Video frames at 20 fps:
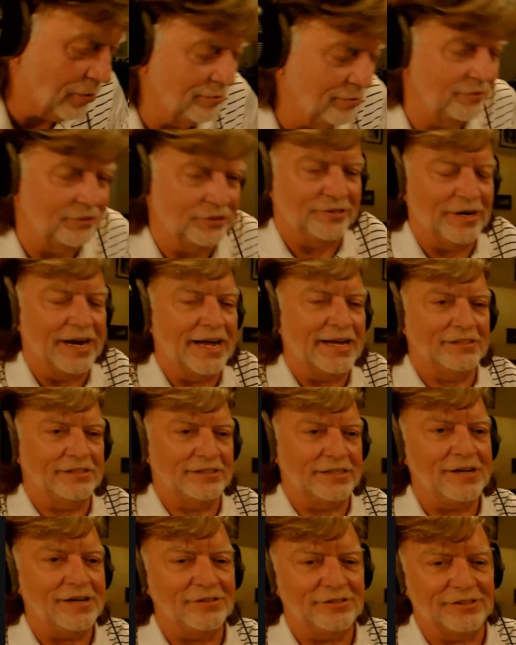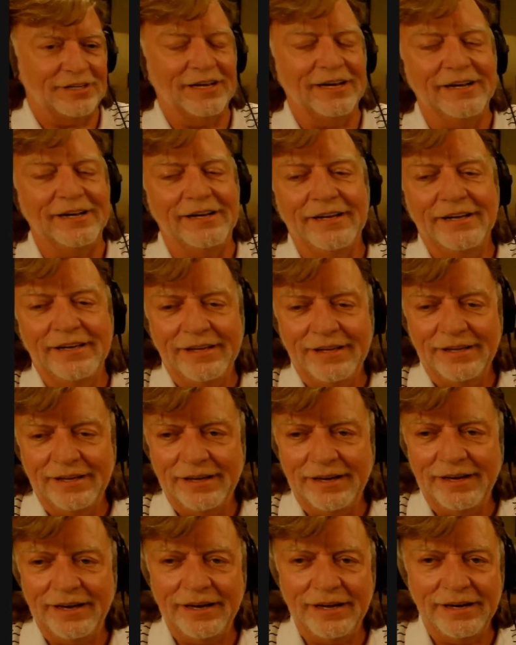Strat sounds like.
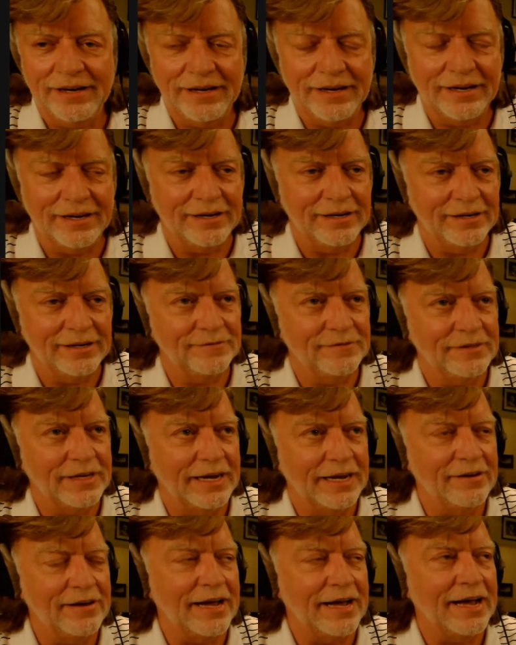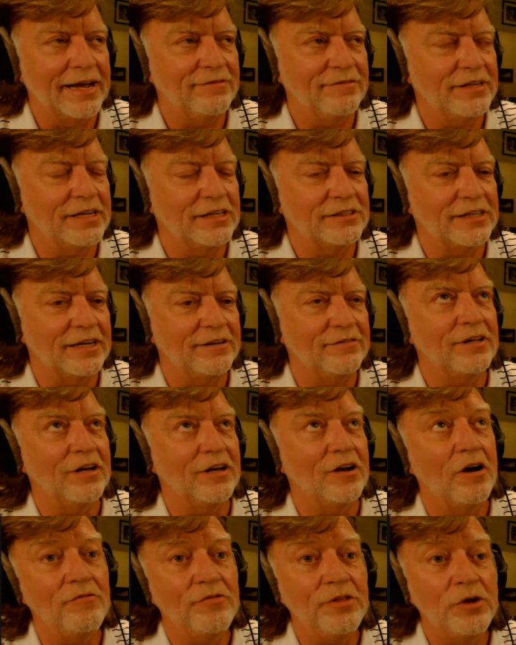And because
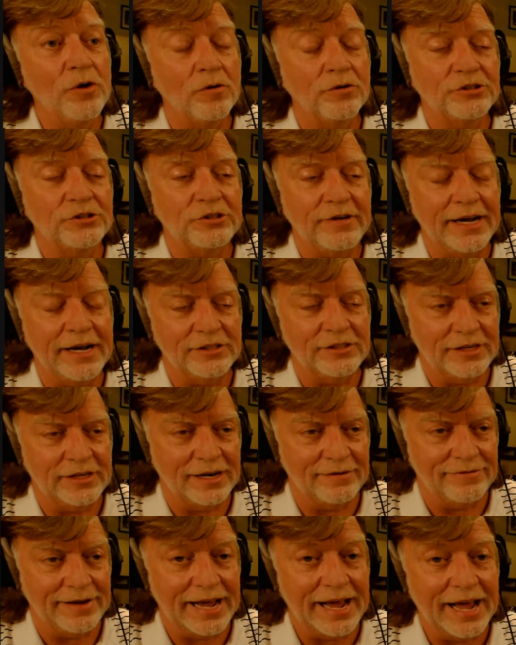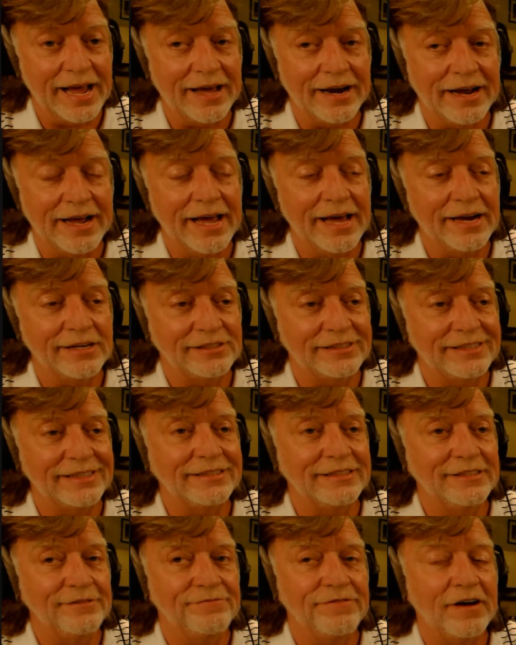of the old Strats that I've had, I had a
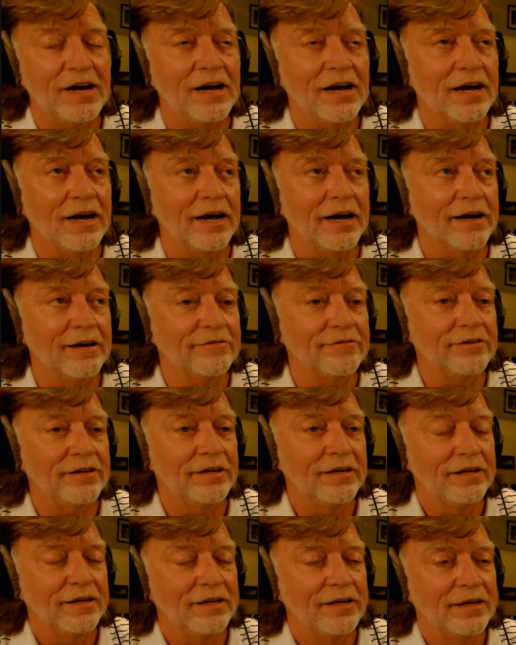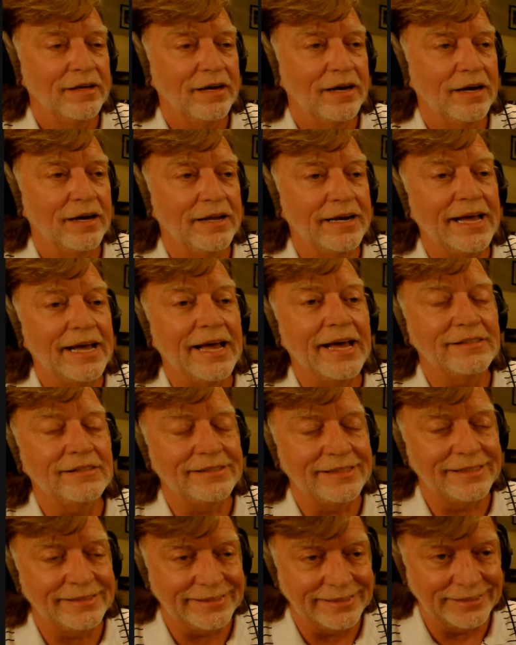65, and I had a
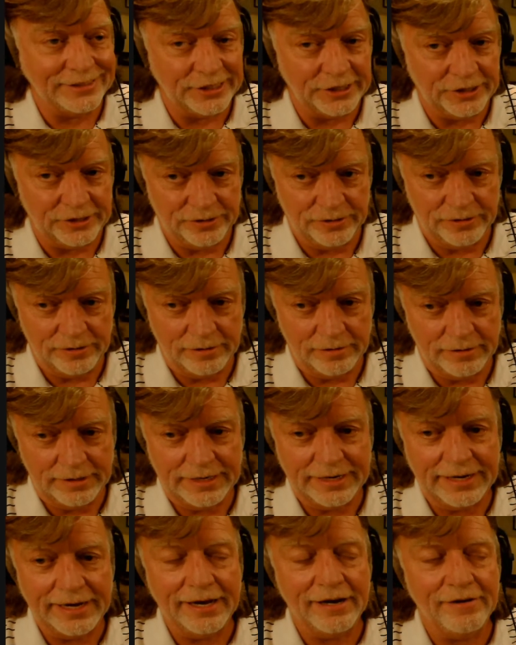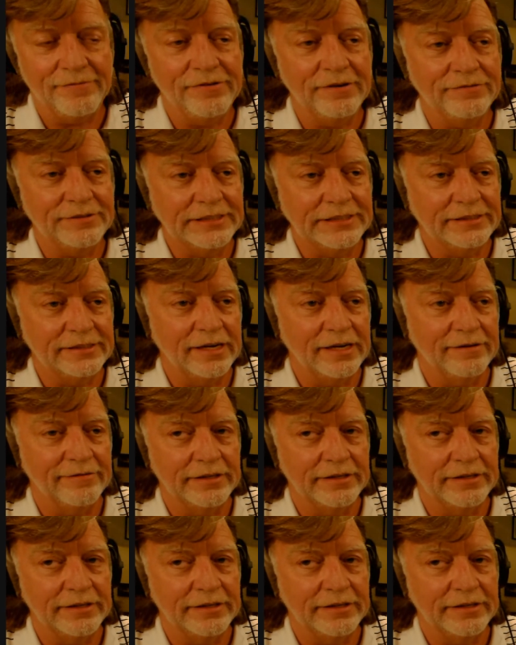62, and I had a 57.